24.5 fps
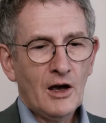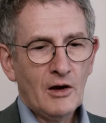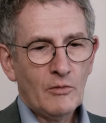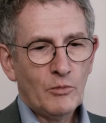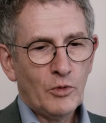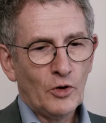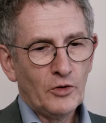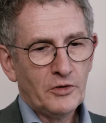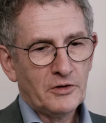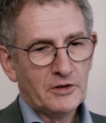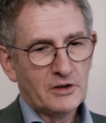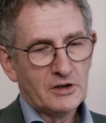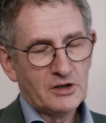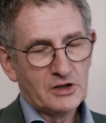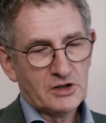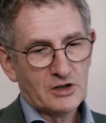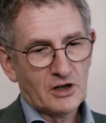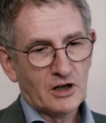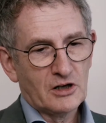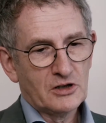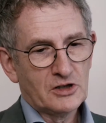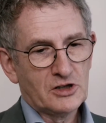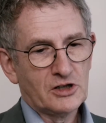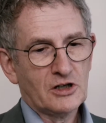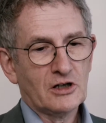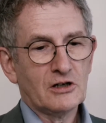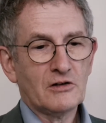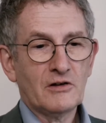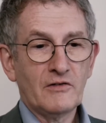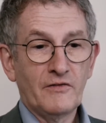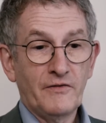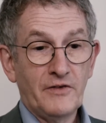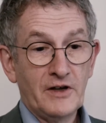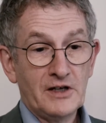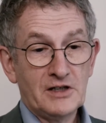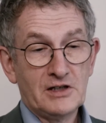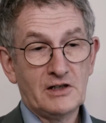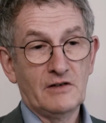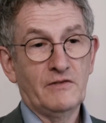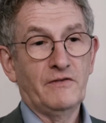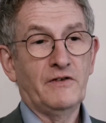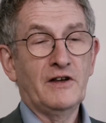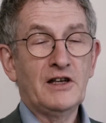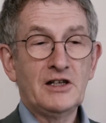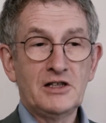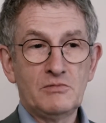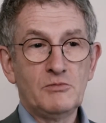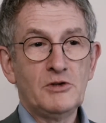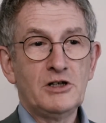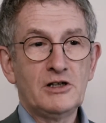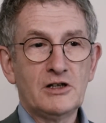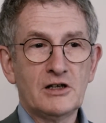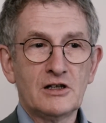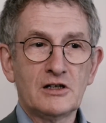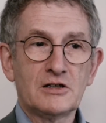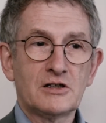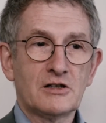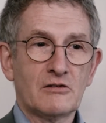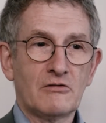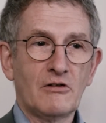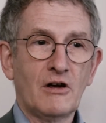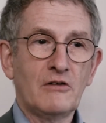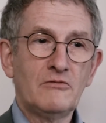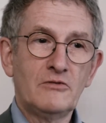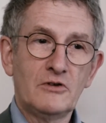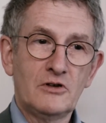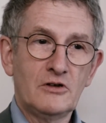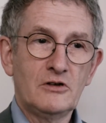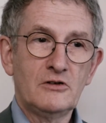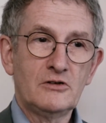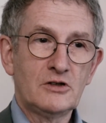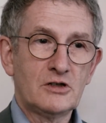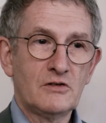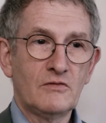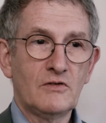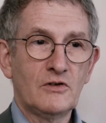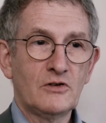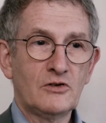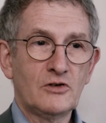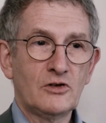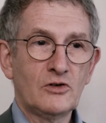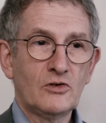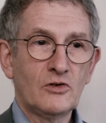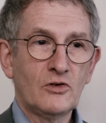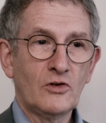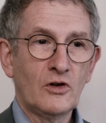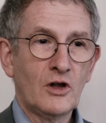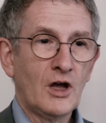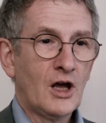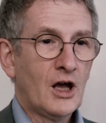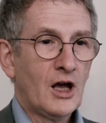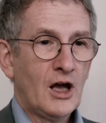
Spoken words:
both to structure face-to-face meetings around the use of the tool,